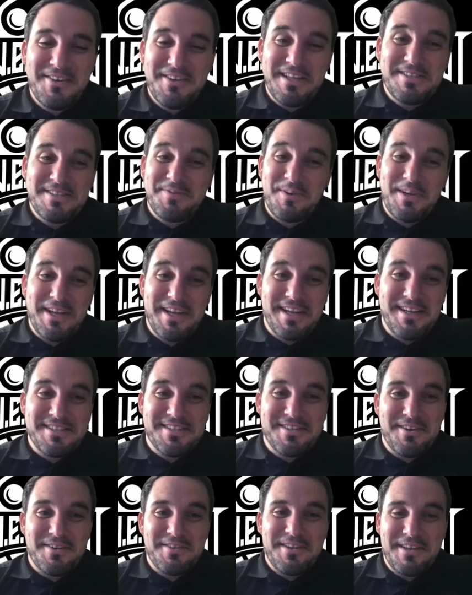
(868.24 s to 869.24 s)
that's why you got to
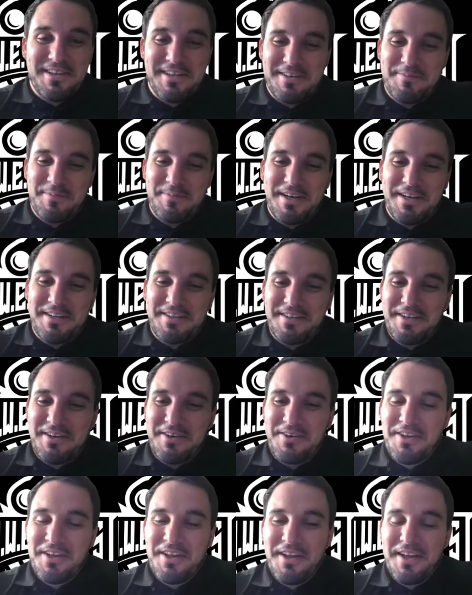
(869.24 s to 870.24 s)
start thinking about it
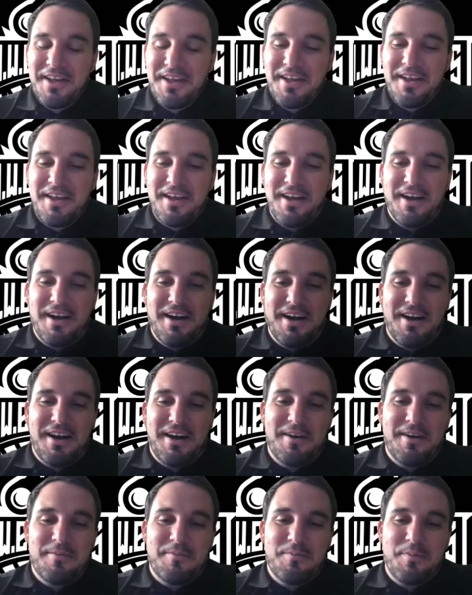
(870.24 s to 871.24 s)
though.
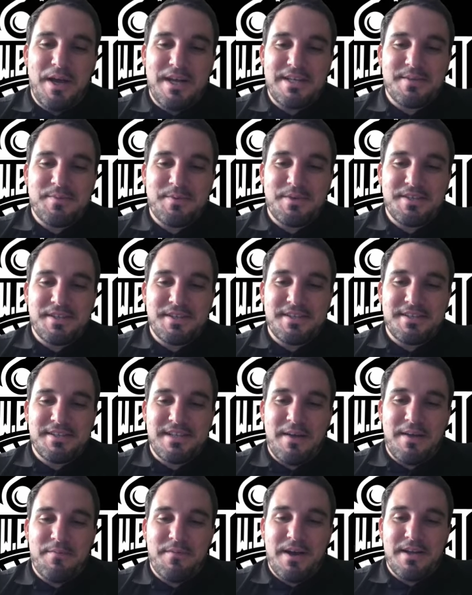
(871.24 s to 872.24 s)
Basketball is going to
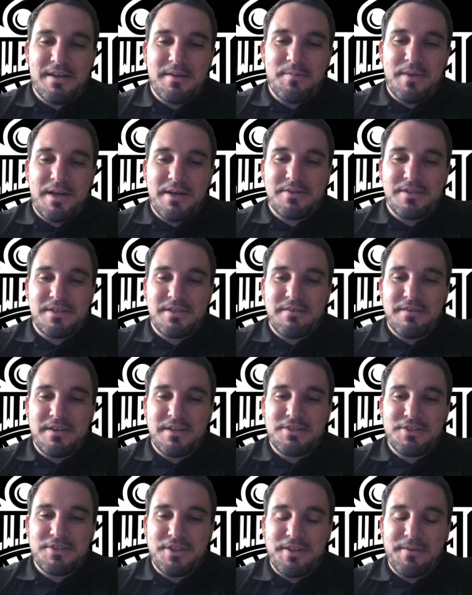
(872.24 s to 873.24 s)
stop b bouncing
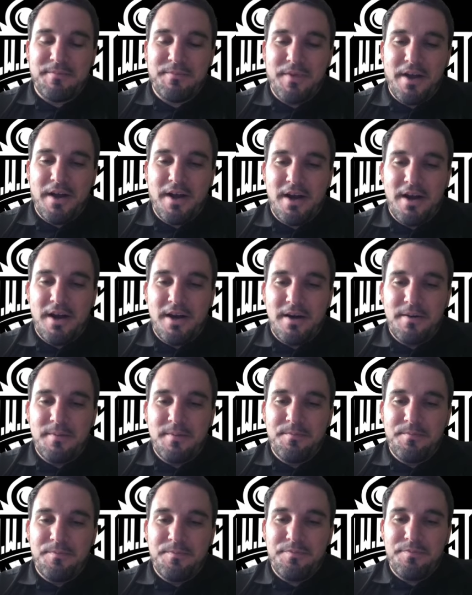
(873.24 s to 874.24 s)
eventually.
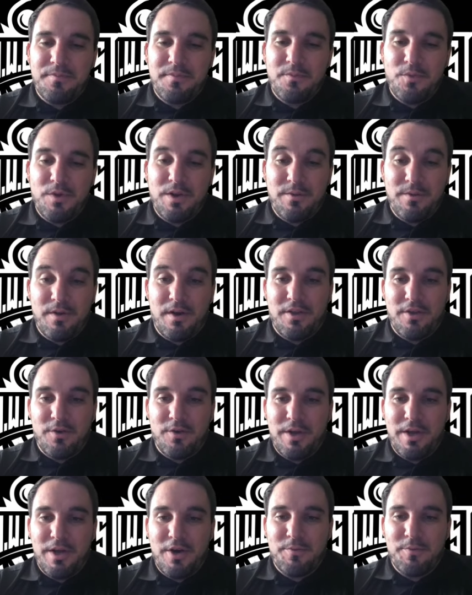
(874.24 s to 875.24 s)
Although
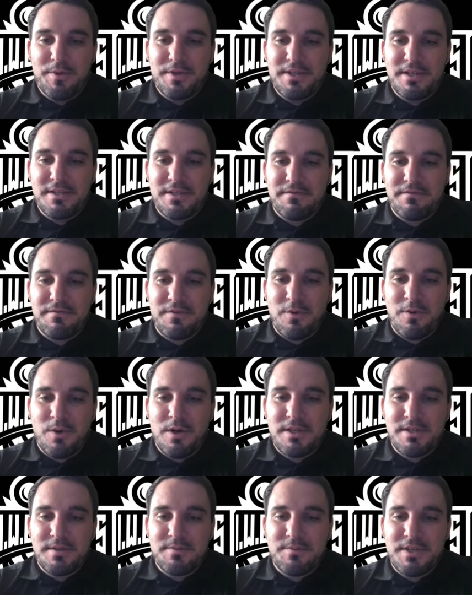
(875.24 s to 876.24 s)
we hope it doesn't for
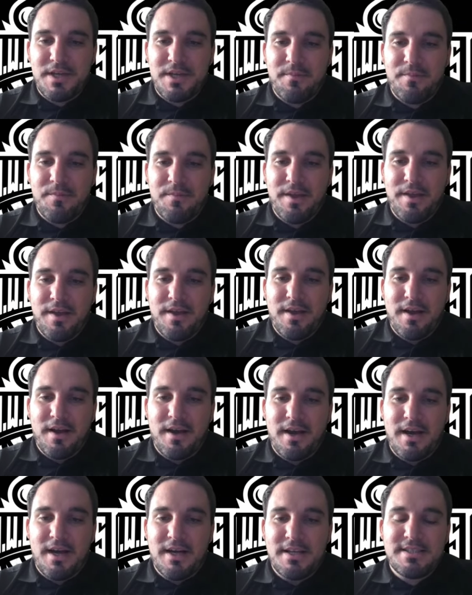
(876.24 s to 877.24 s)
quite some time.
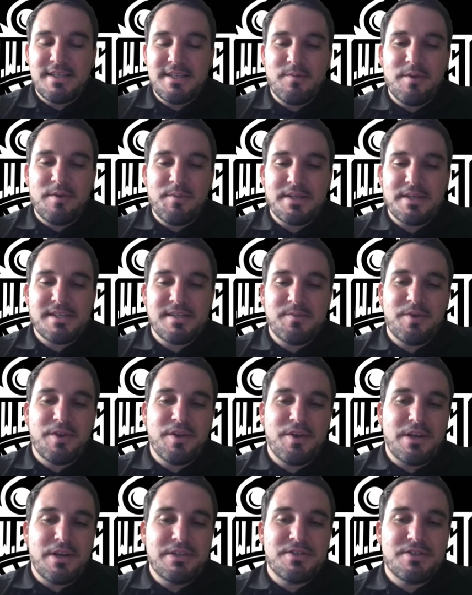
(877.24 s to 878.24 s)
Tell me about some of
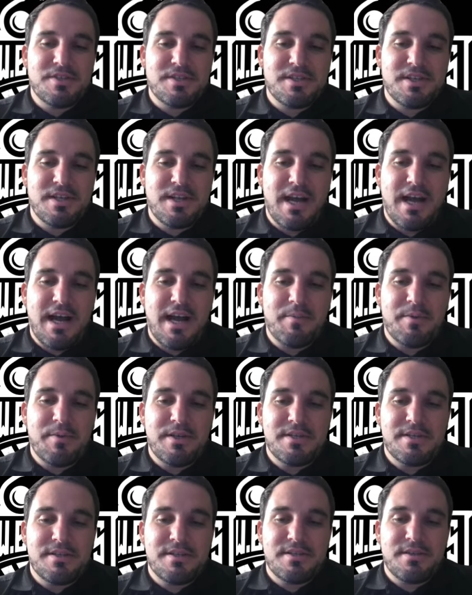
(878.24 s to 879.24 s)
your interests and
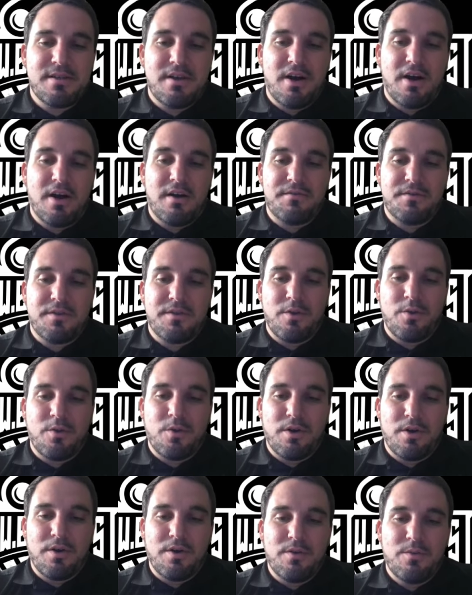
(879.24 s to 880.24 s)
hobbies off the
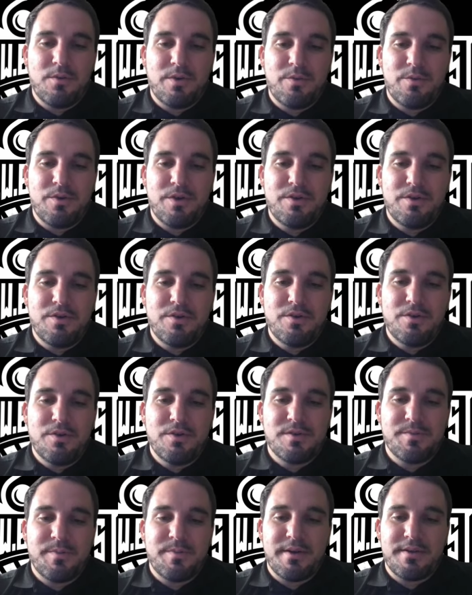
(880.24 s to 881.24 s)
court. What do you do in
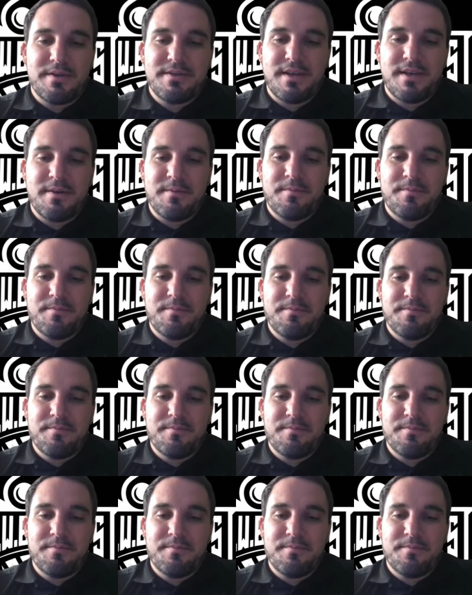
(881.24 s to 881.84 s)
your spare time?